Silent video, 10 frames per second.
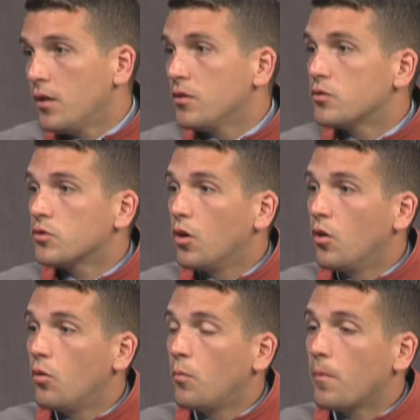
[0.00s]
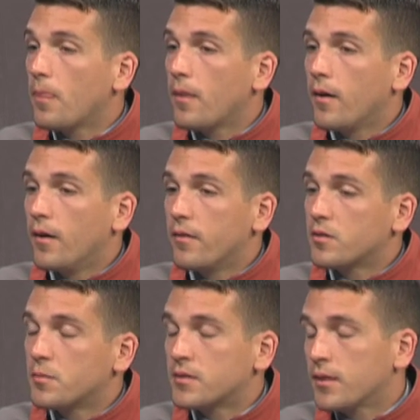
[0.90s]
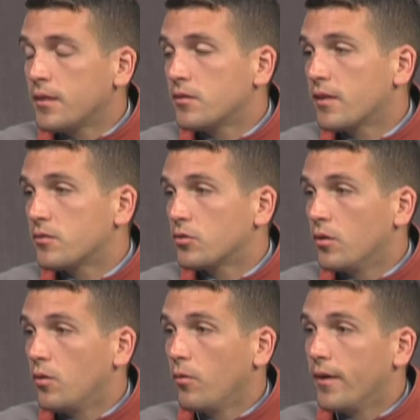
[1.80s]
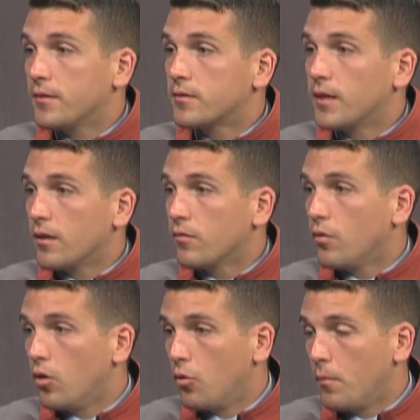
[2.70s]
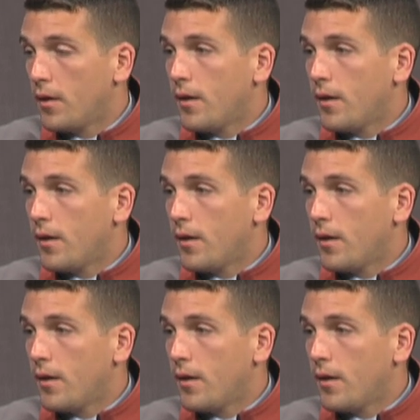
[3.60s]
So uh, there's been studies that show that styrofoam